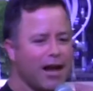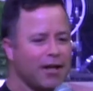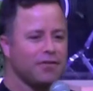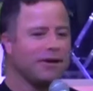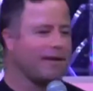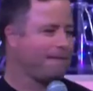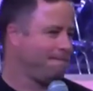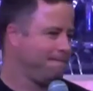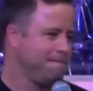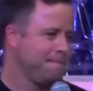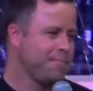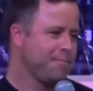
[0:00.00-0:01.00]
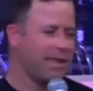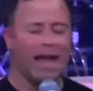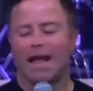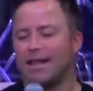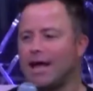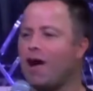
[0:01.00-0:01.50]
could do it.
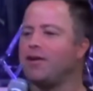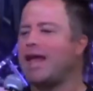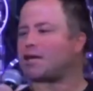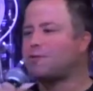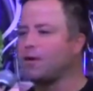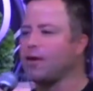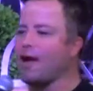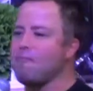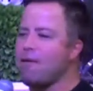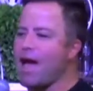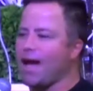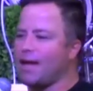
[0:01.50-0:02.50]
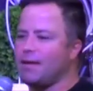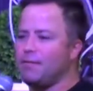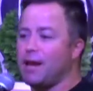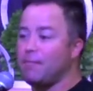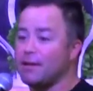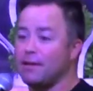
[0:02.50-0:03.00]
Now, next week you come back,
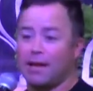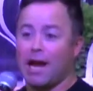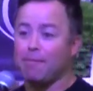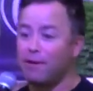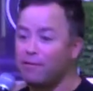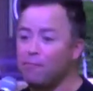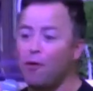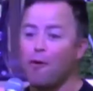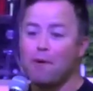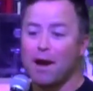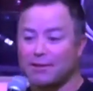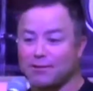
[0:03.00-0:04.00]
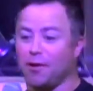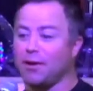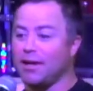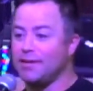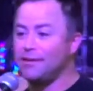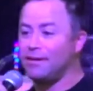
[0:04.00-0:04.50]
a couple of more weights on
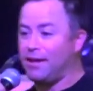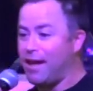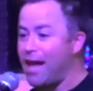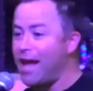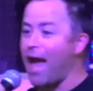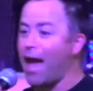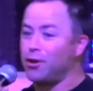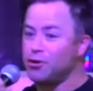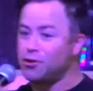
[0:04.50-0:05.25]
it, and you